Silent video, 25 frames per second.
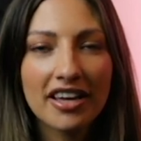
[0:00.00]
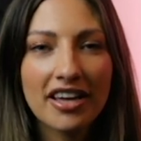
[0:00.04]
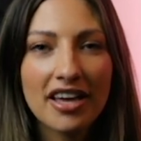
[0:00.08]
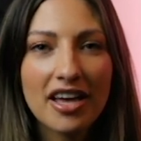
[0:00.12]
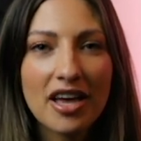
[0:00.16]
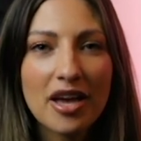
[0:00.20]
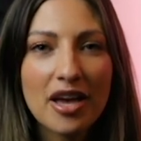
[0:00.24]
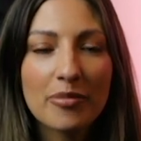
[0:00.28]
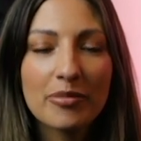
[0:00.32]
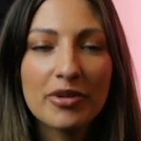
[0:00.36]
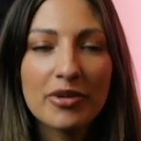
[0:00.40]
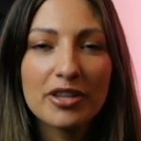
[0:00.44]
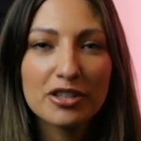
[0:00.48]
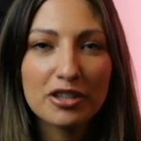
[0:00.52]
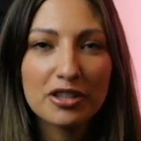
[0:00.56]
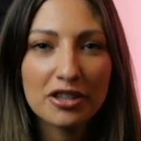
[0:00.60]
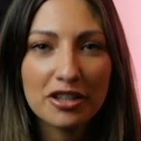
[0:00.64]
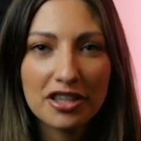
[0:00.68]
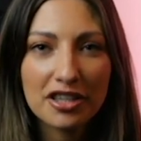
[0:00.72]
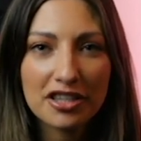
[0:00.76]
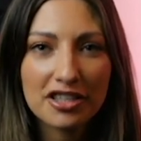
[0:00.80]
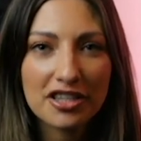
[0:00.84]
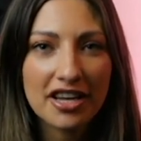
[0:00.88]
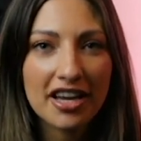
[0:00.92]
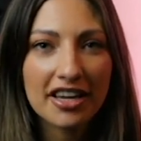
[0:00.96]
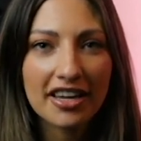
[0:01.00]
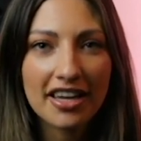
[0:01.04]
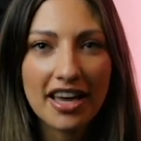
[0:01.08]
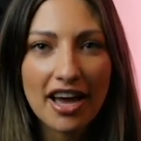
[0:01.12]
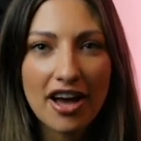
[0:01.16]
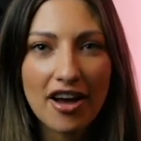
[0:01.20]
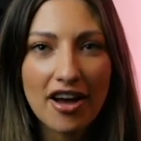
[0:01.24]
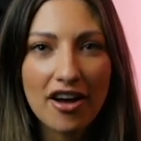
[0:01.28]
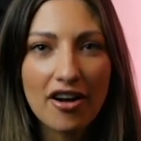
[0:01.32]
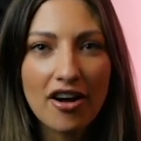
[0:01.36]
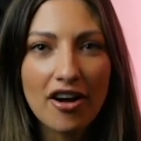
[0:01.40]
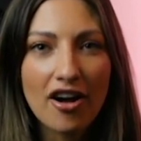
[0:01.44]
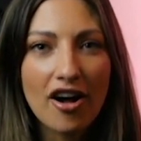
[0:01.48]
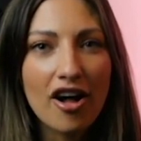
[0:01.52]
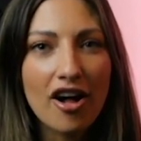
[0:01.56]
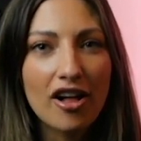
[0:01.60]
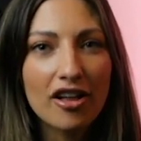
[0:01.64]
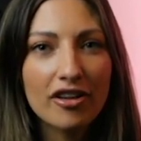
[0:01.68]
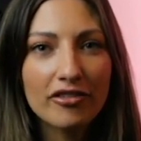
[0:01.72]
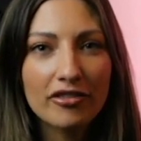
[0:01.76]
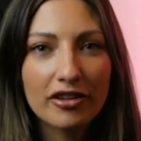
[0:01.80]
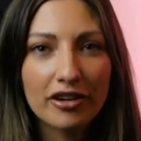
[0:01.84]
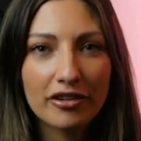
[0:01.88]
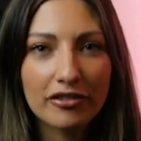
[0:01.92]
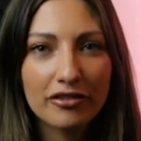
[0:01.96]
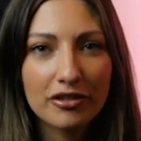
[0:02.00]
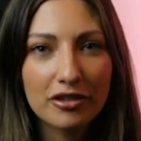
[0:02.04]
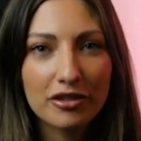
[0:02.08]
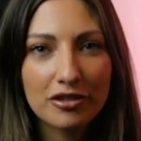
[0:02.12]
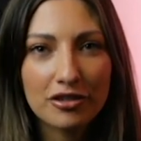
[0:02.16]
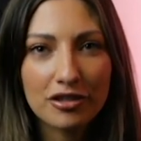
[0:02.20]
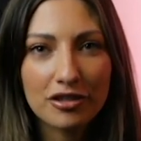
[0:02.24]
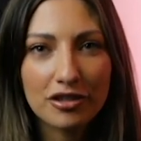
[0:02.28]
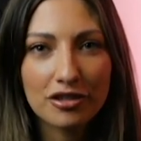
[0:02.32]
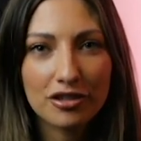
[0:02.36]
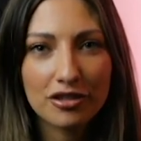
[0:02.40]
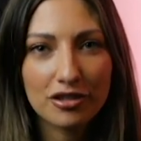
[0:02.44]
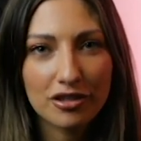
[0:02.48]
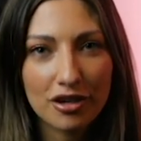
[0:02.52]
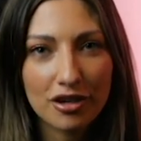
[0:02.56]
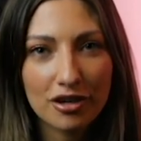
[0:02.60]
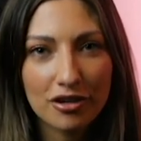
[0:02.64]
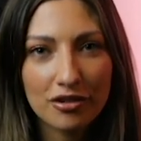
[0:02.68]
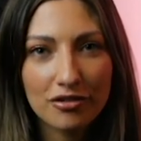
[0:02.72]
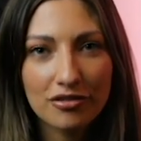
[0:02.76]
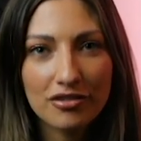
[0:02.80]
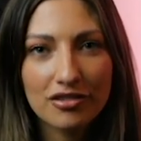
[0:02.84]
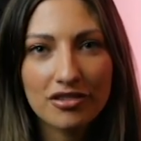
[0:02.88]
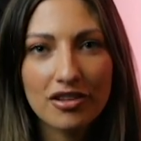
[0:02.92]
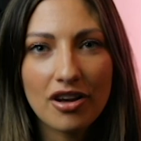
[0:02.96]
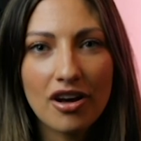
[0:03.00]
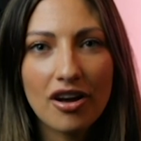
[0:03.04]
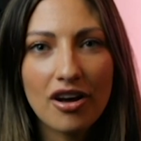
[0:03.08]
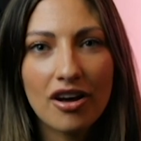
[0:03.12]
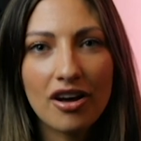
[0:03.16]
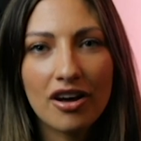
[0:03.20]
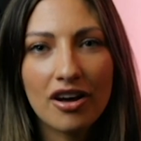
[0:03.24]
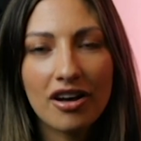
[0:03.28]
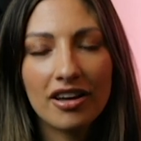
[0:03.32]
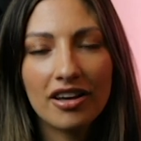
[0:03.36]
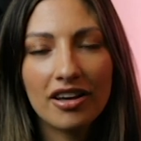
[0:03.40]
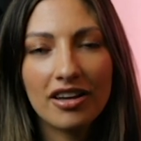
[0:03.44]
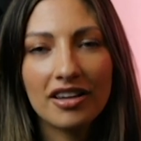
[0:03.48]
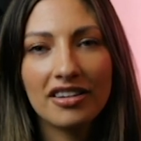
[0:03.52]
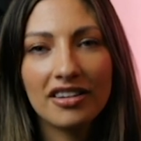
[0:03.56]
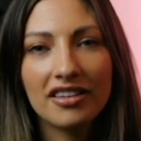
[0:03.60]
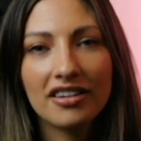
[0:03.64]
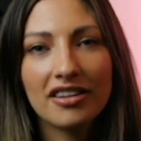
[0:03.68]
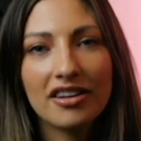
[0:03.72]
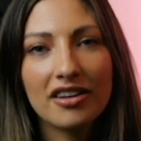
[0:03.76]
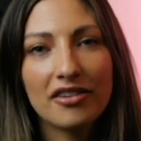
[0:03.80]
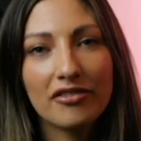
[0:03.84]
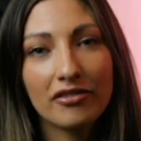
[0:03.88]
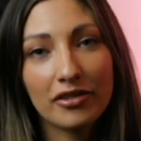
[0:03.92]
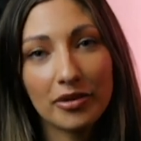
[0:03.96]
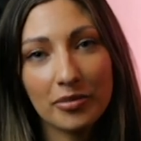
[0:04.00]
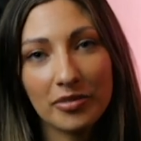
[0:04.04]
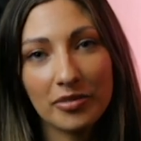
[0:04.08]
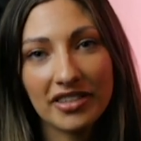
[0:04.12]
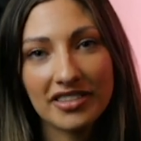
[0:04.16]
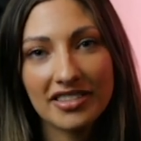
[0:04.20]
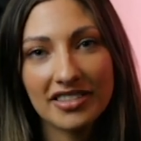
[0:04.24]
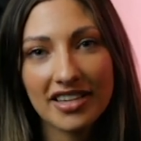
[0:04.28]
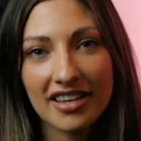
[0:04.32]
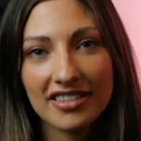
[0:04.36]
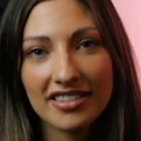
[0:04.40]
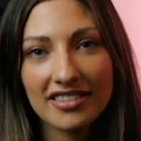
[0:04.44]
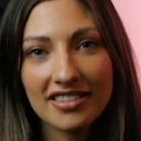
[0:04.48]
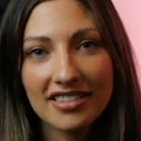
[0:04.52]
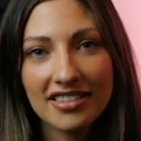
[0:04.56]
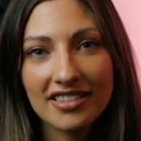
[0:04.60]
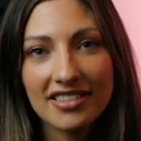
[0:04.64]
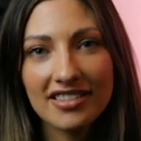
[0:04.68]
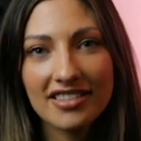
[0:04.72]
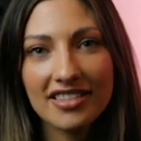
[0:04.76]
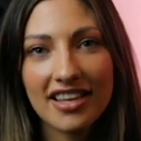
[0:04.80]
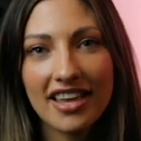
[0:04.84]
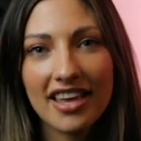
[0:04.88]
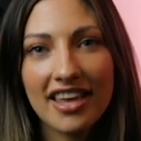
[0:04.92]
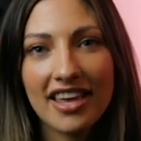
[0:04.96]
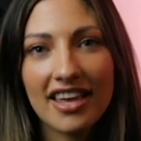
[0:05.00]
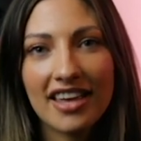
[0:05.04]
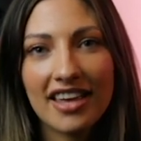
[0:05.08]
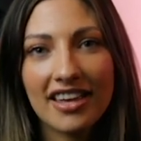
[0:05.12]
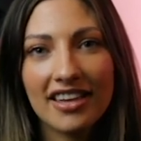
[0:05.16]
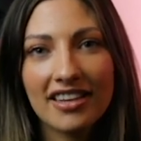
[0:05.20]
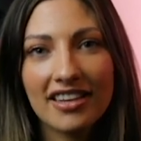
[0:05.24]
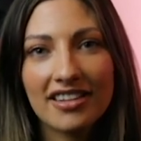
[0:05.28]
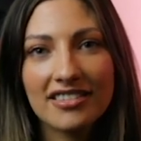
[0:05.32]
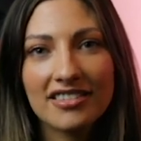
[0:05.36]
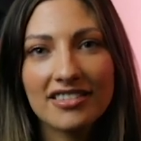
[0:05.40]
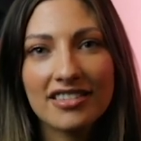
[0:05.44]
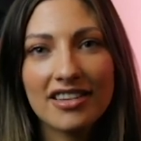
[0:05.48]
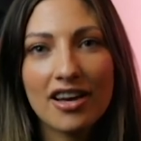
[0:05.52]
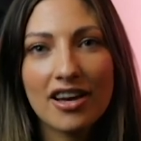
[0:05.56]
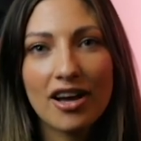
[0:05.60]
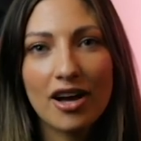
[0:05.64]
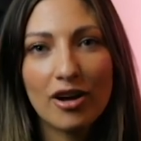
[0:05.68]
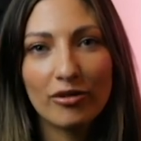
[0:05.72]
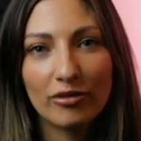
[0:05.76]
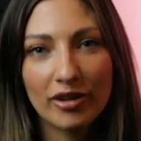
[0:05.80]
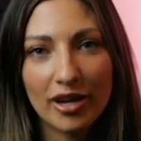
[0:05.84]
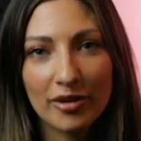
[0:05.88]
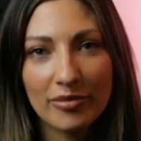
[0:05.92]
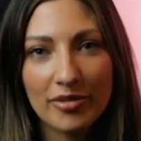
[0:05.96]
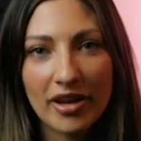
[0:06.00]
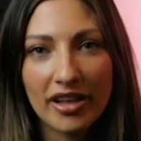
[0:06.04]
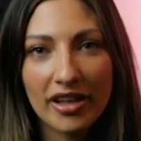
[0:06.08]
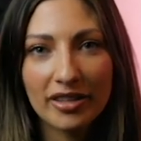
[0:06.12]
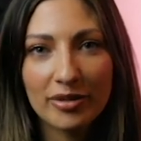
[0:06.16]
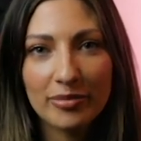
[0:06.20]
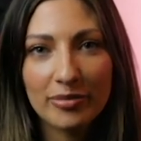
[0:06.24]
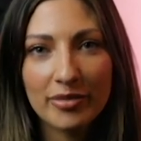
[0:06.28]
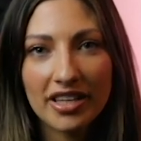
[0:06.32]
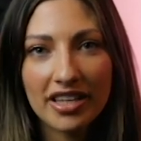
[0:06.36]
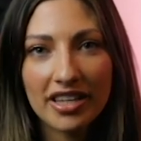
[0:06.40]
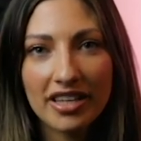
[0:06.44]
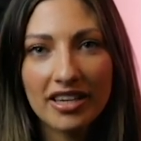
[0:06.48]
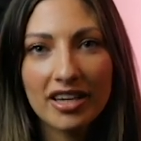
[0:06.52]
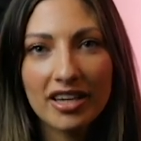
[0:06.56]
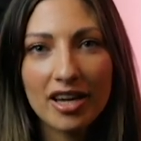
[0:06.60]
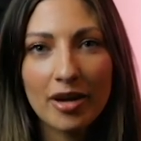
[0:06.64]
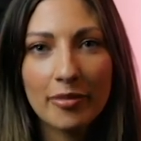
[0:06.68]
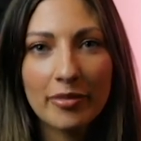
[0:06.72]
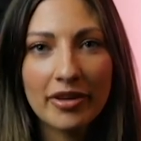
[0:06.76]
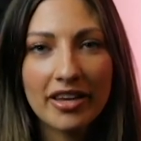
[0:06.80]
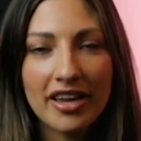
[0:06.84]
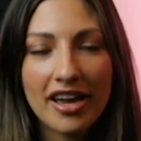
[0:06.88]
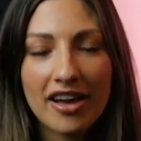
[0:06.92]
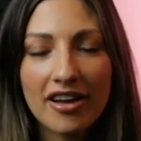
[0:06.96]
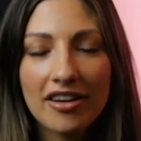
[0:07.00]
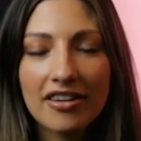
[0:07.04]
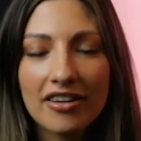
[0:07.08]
Be sure to check out all of our future shows on Flipping Texas and Red Belly Media coming out.